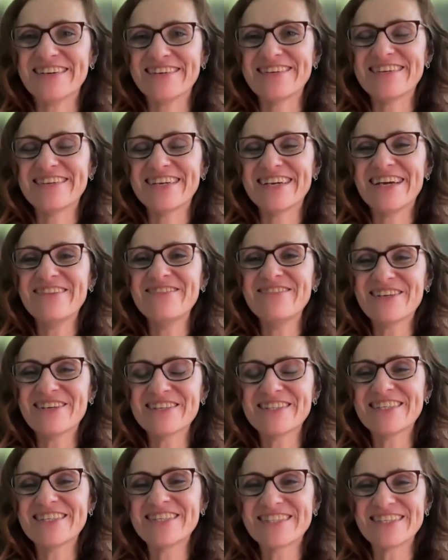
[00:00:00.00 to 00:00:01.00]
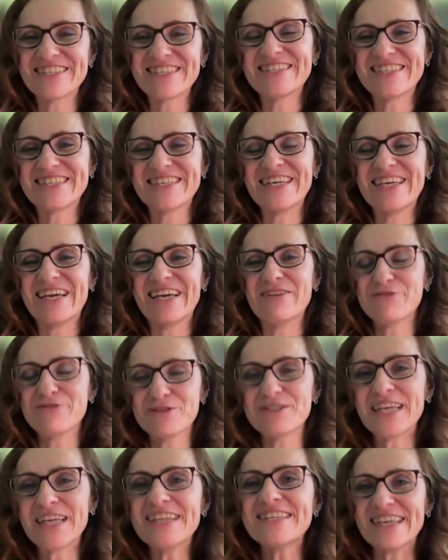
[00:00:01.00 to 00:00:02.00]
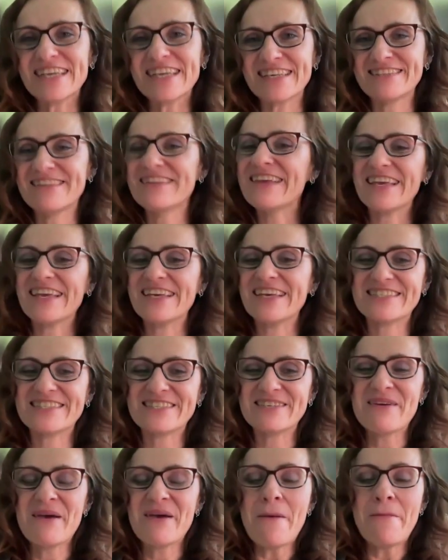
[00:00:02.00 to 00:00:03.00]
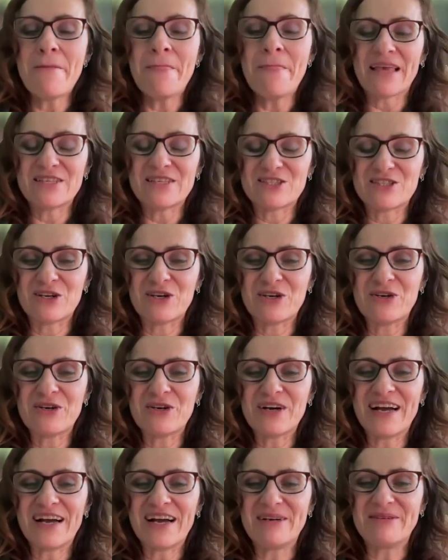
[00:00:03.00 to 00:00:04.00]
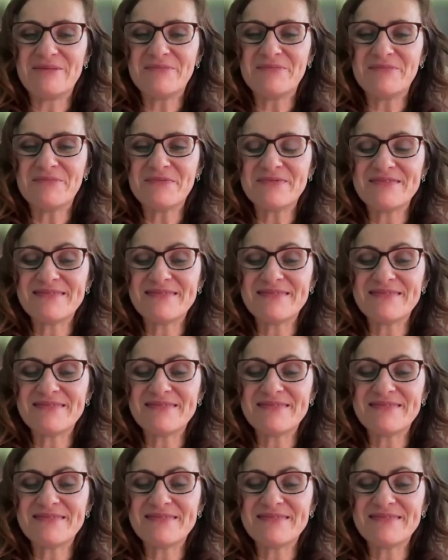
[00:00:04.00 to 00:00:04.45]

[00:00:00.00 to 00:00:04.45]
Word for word: Okay, because it's the phonetic things. So.